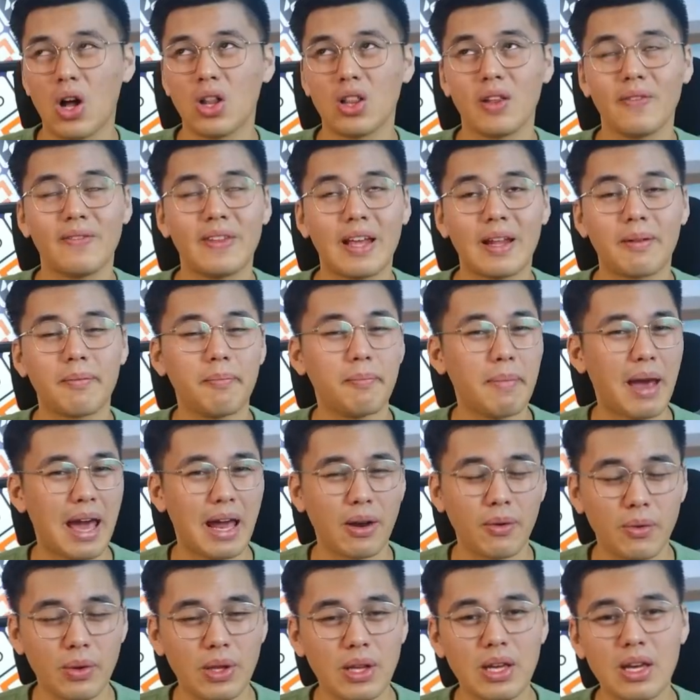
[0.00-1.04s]
all of that
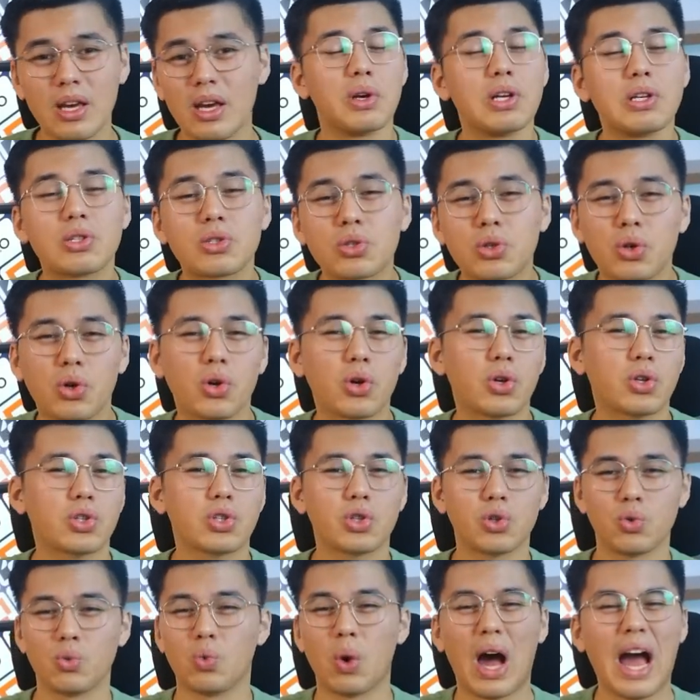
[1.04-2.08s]
manually,
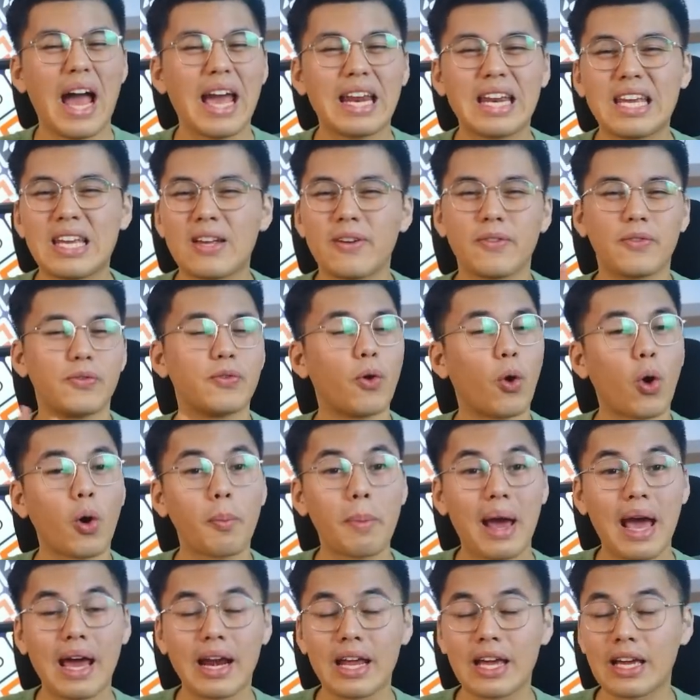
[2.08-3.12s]
research, writing,
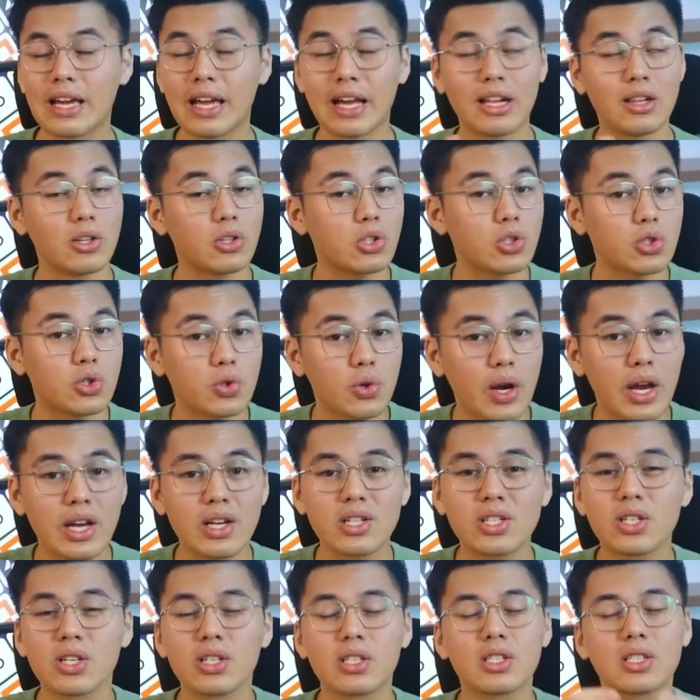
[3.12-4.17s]
formatting,
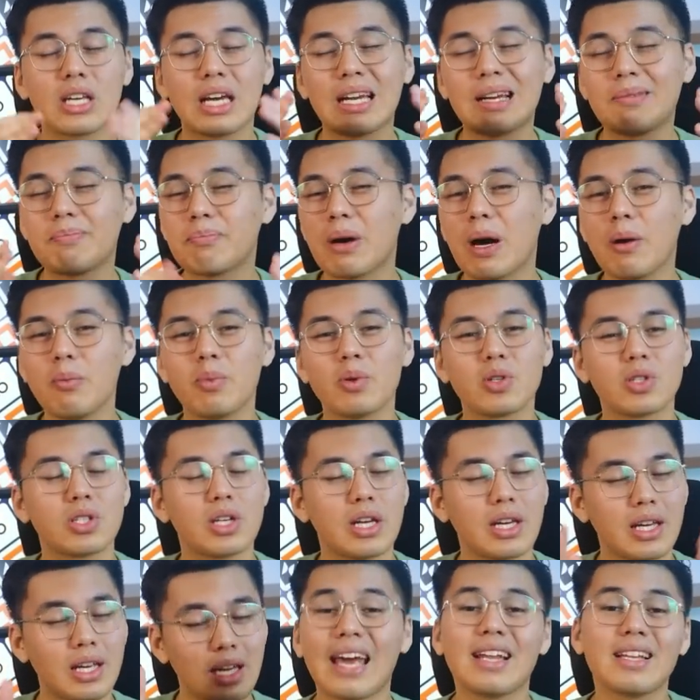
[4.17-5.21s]
illustrations, and
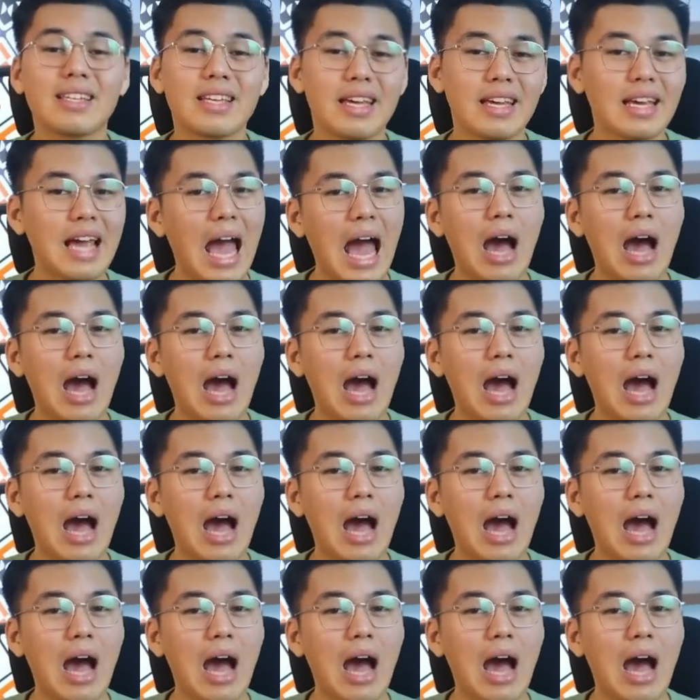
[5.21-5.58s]
publishing can take